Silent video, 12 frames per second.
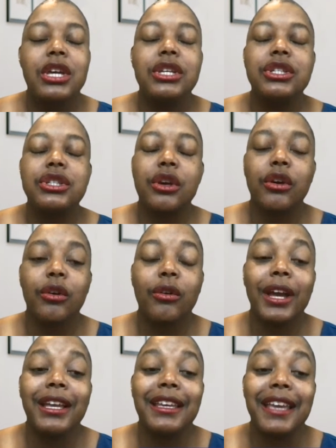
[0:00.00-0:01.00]
So
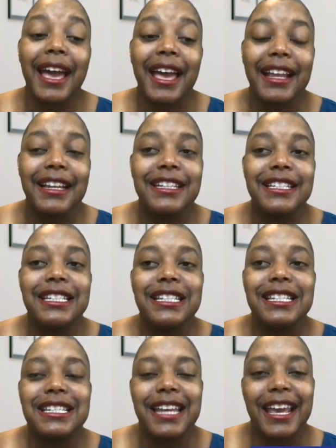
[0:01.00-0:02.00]
again,
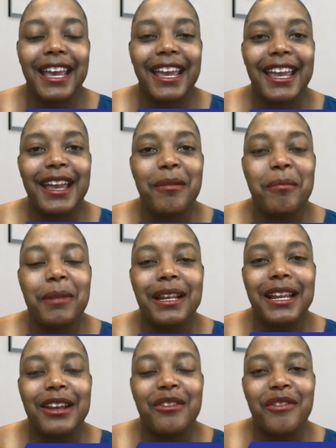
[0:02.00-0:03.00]
today,
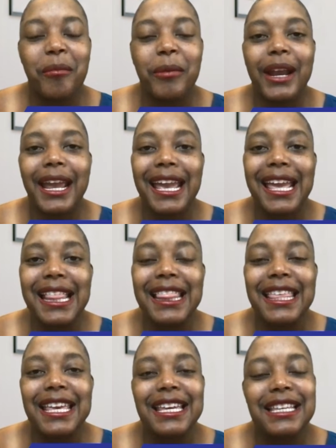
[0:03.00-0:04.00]
Monday, November
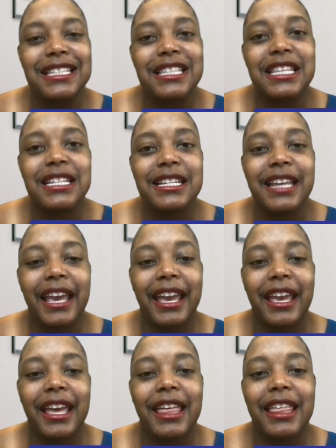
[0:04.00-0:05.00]
8th, is the
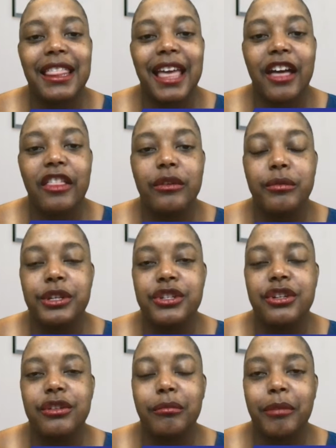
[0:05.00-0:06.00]
day that the
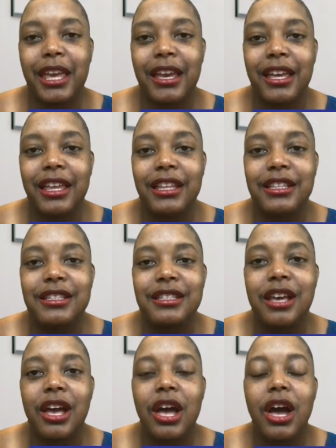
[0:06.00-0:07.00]
regional bans
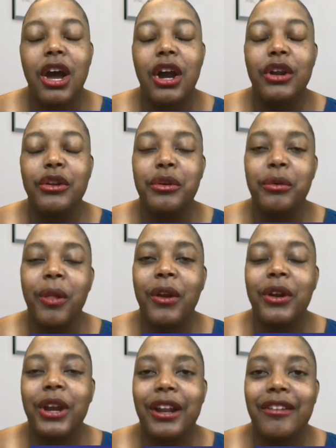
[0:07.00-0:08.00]
are no
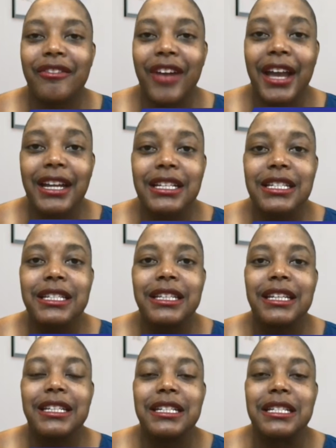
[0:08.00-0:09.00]
longer in effect.
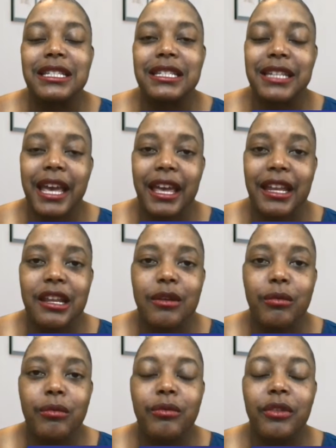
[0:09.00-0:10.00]
Instead,
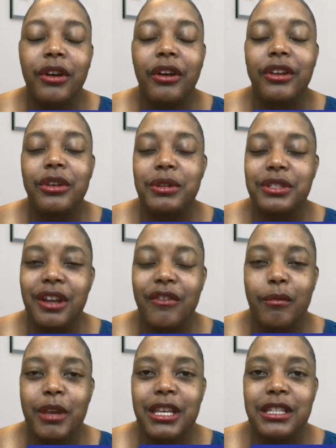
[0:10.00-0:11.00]
the US
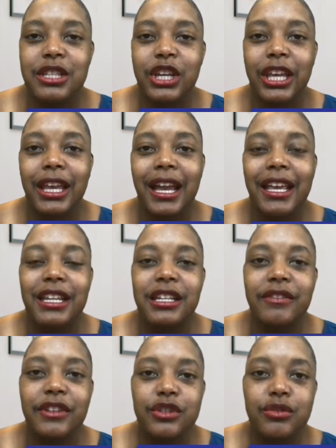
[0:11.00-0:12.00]
government is looking at
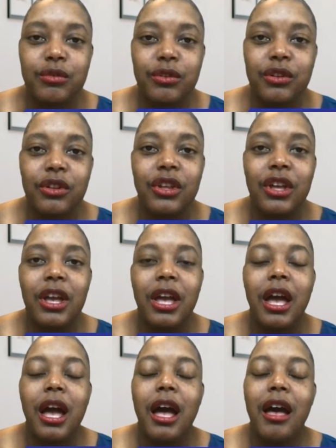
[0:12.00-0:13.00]
individual
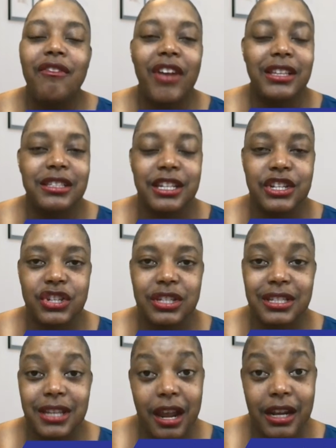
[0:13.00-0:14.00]
vaccination
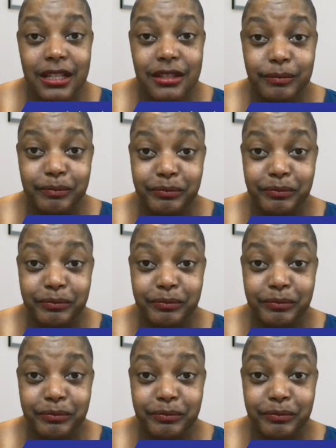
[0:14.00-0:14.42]
status.